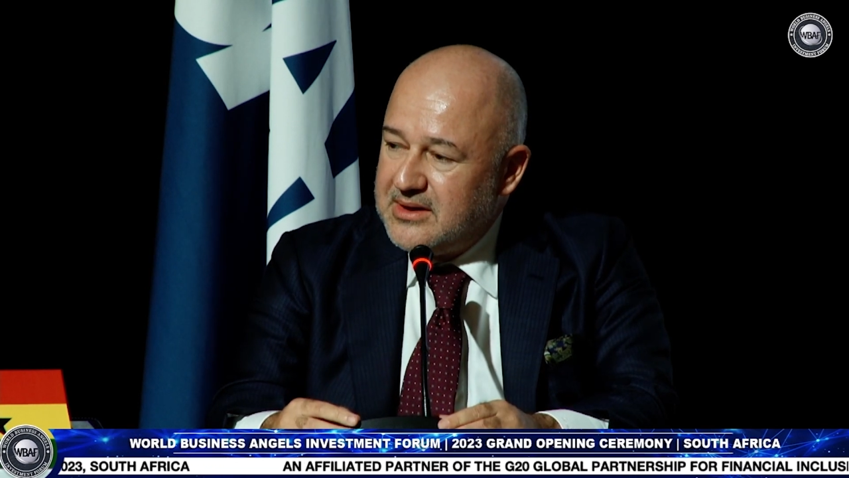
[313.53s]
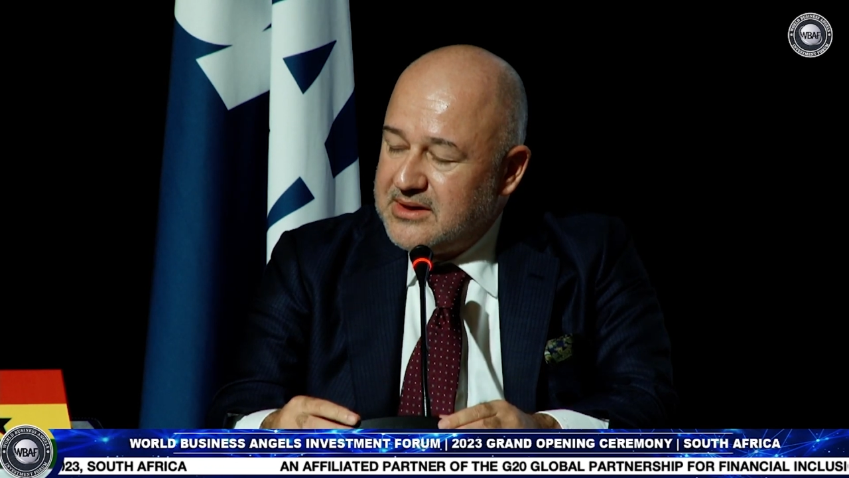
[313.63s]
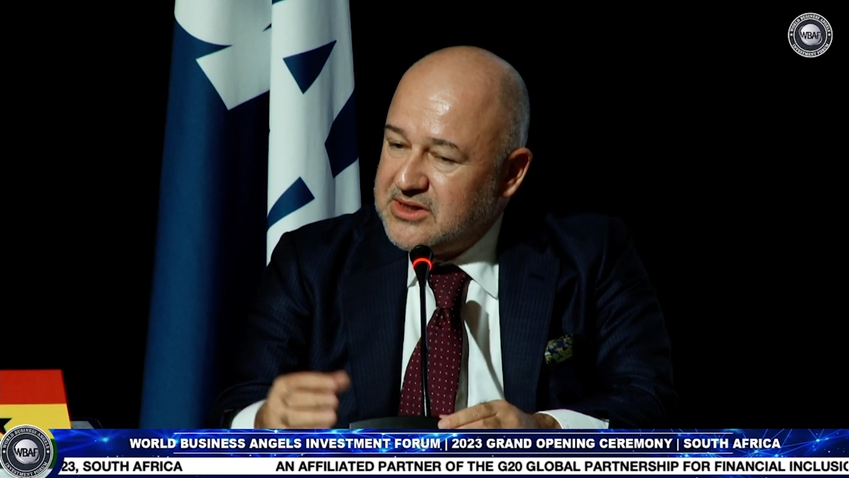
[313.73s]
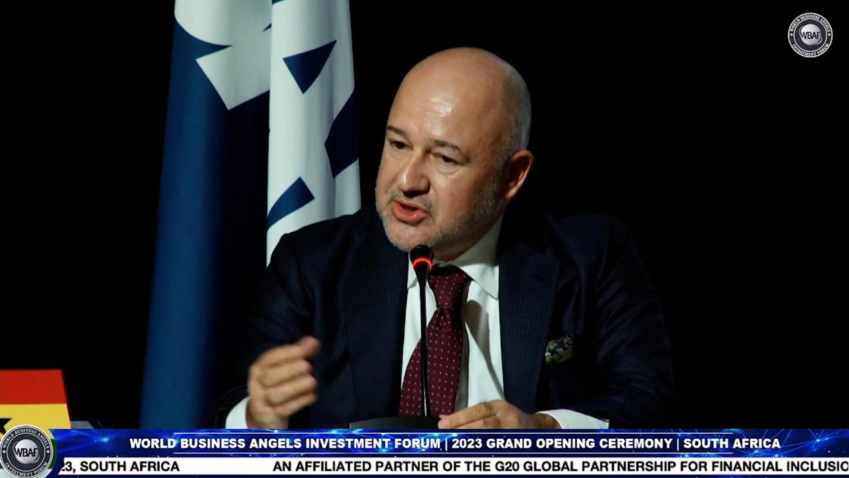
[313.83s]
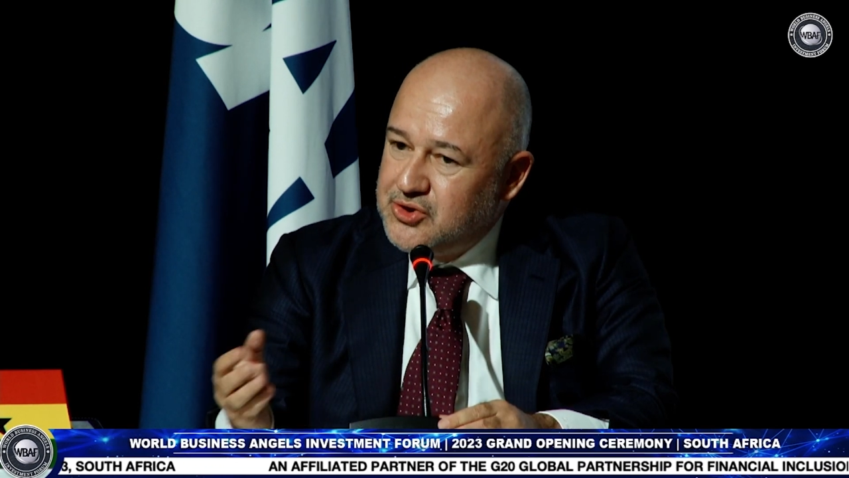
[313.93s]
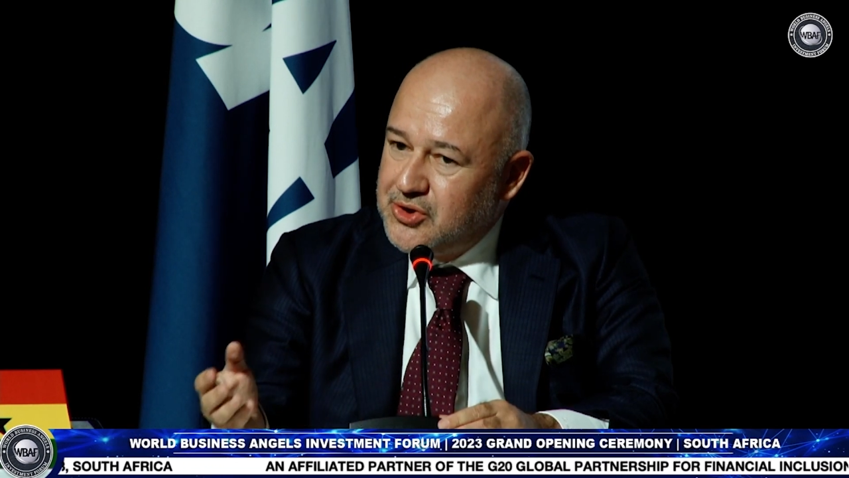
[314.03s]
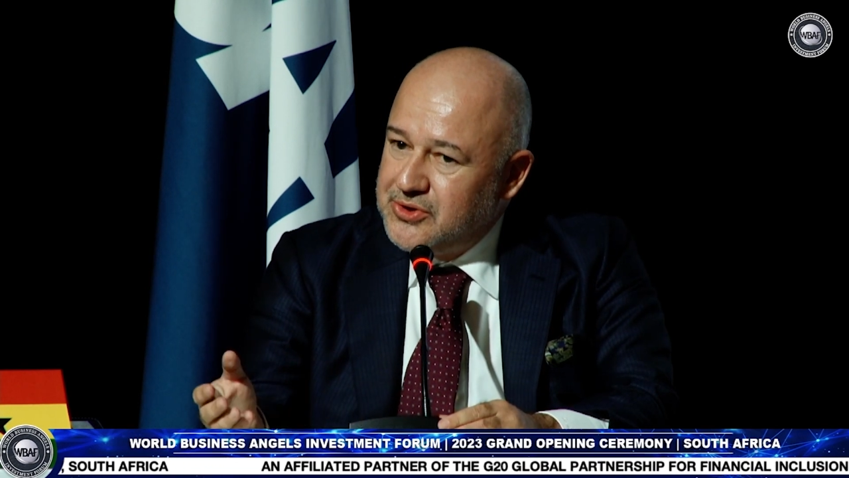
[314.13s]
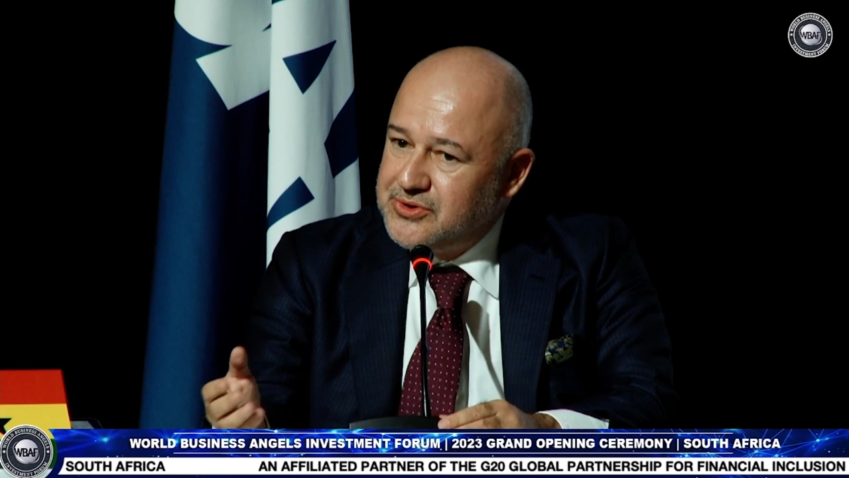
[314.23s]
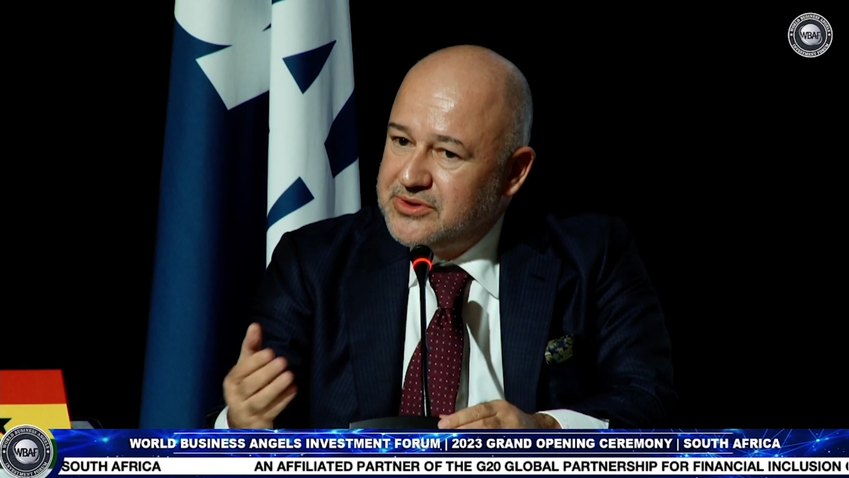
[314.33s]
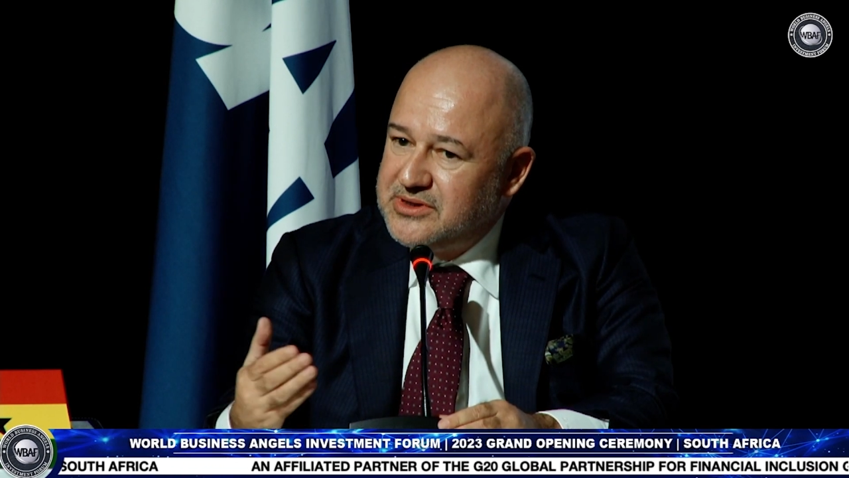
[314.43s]
He
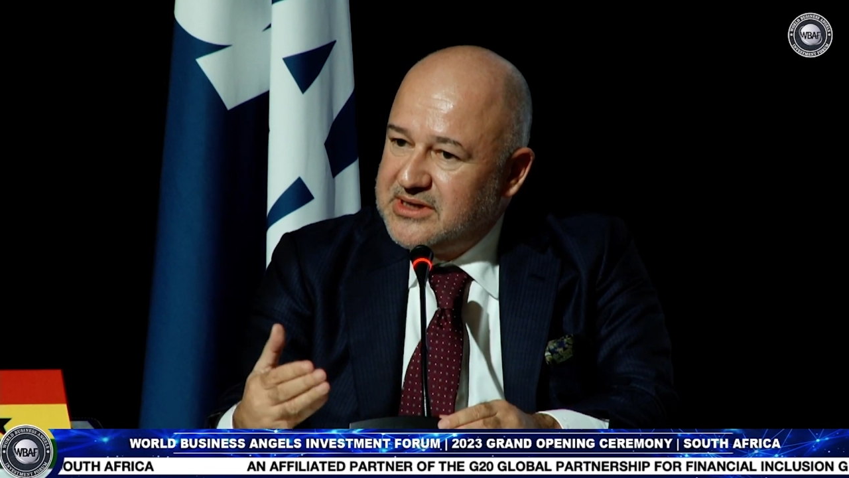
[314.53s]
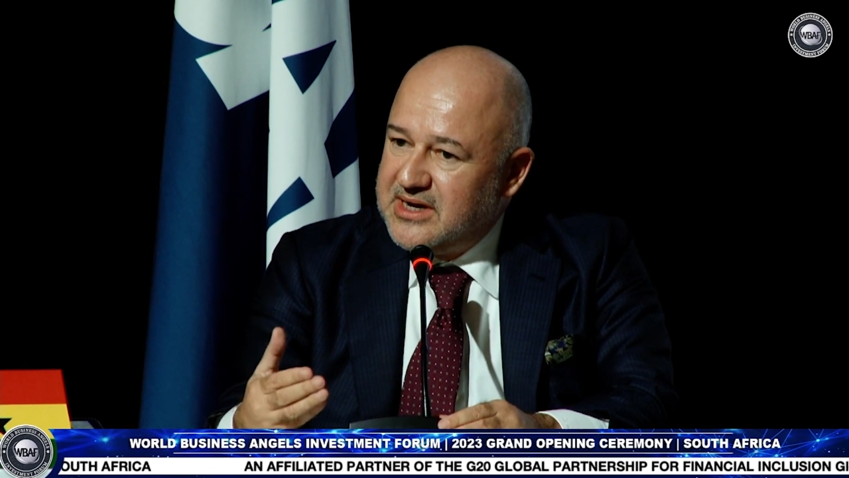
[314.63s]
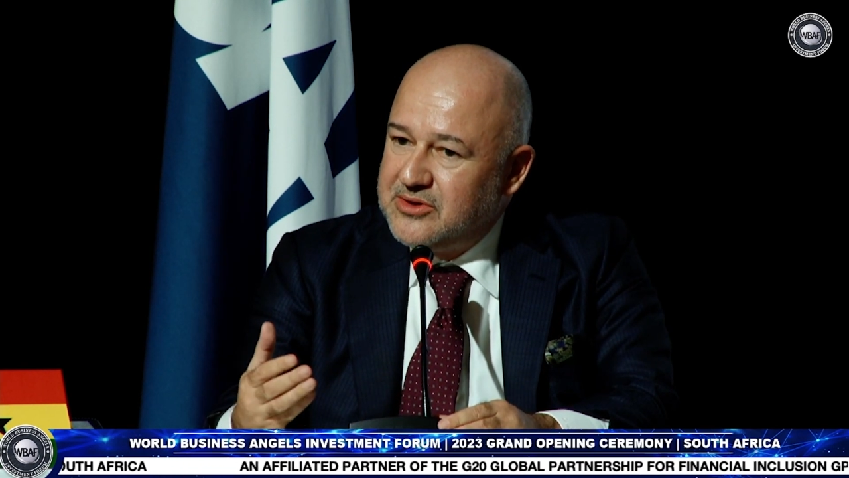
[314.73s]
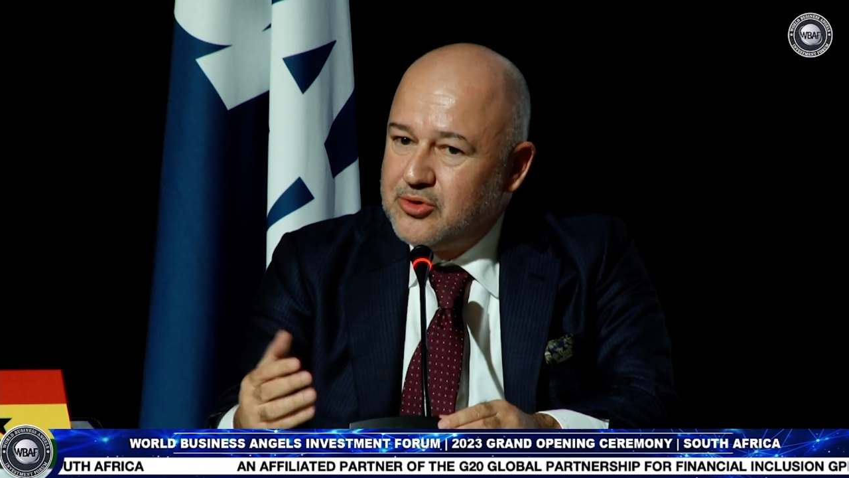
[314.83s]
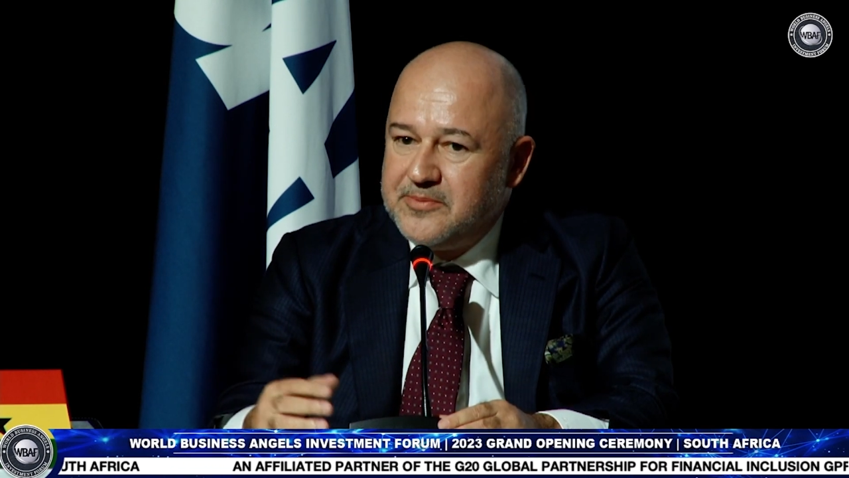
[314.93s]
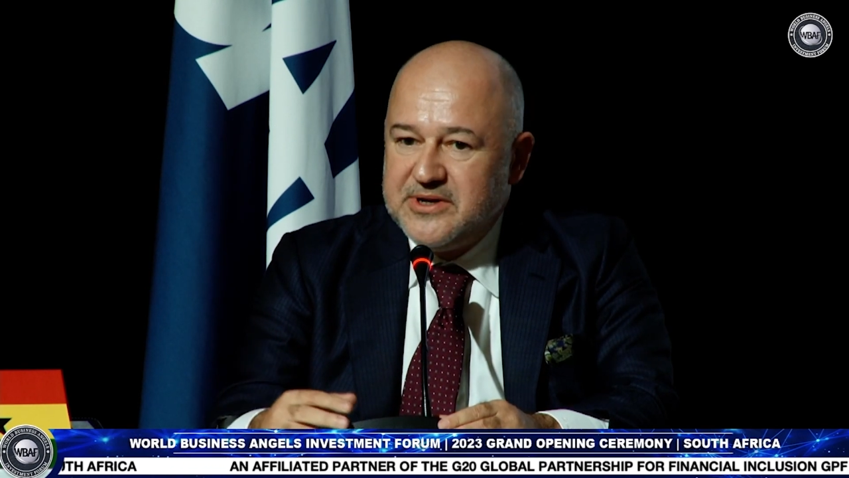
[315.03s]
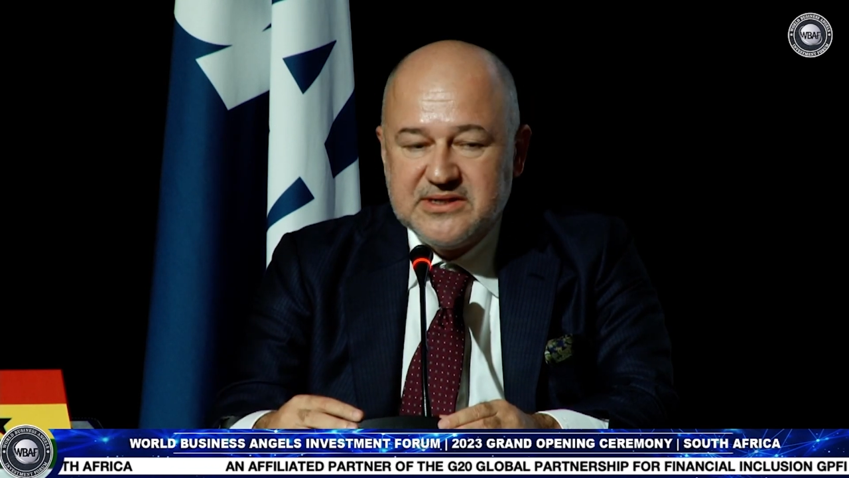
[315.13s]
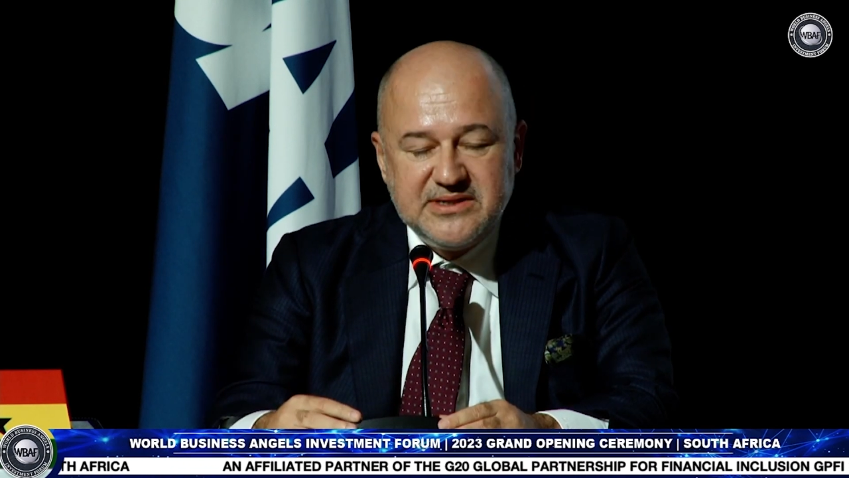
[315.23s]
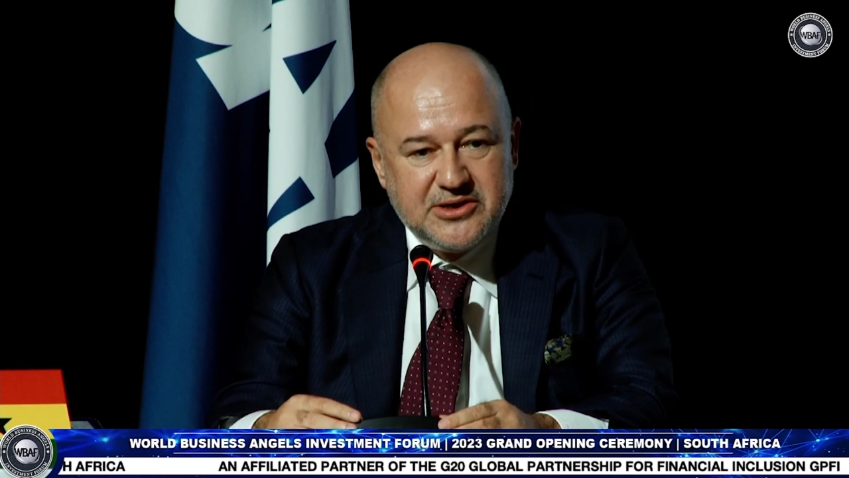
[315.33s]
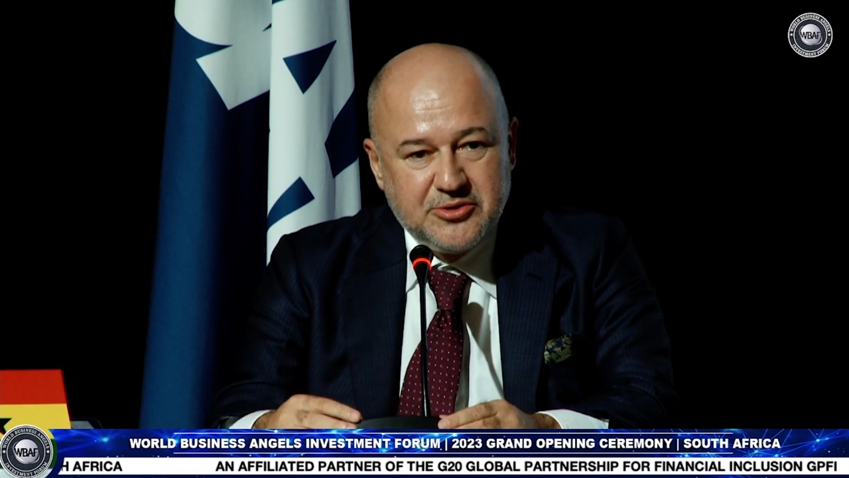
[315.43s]
joined the grand opening
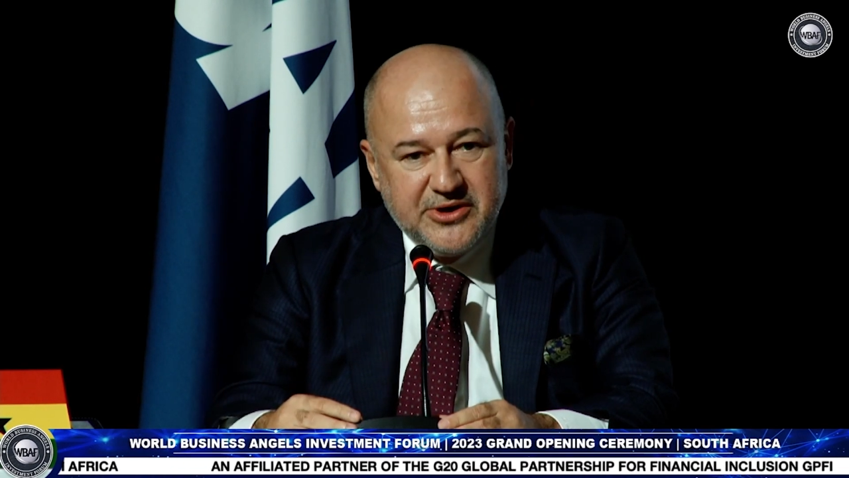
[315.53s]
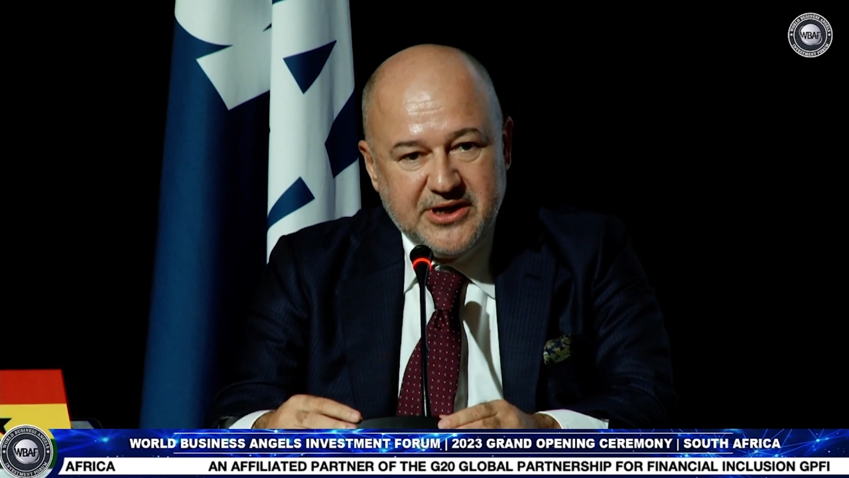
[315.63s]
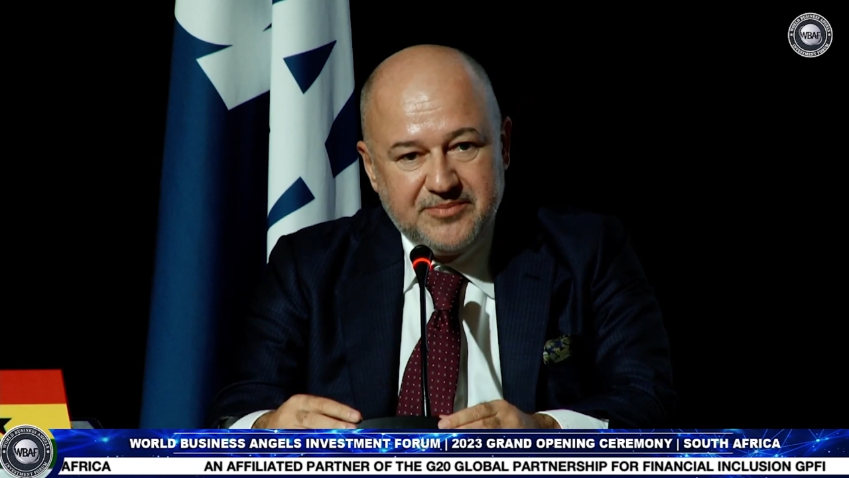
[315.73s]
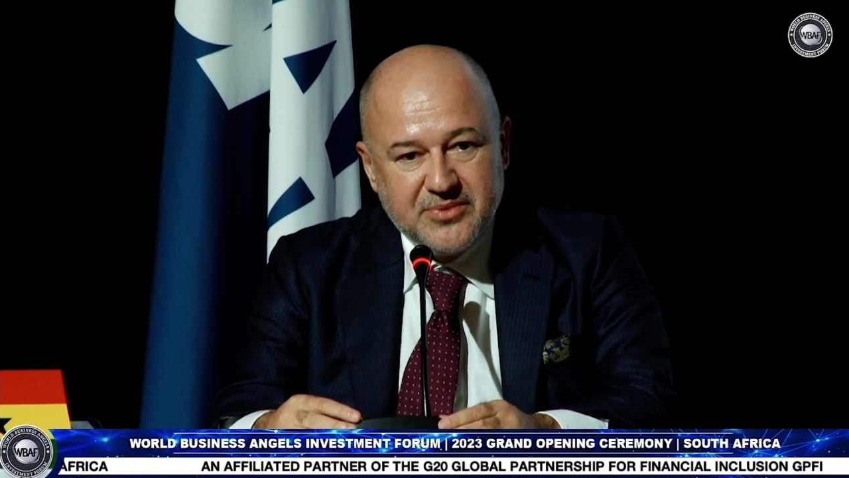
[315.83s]
ceremony